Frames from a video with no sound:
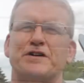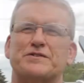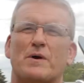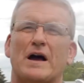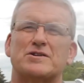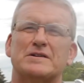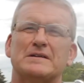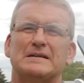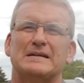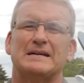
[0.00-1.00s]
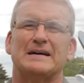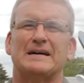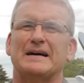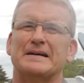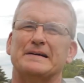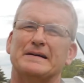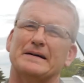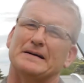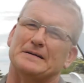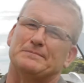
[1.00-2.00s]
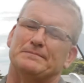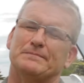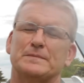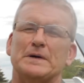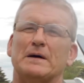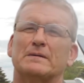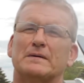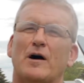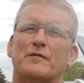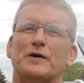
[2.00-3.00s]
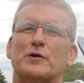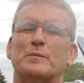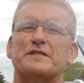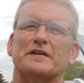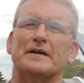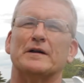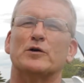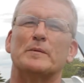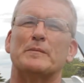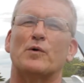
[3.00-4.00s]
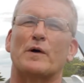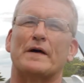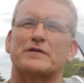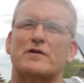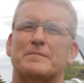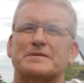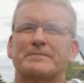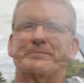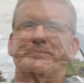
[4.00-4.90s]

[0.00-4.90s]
restoration, and you know, hopefully it'll be seen a little bit more out in the traps.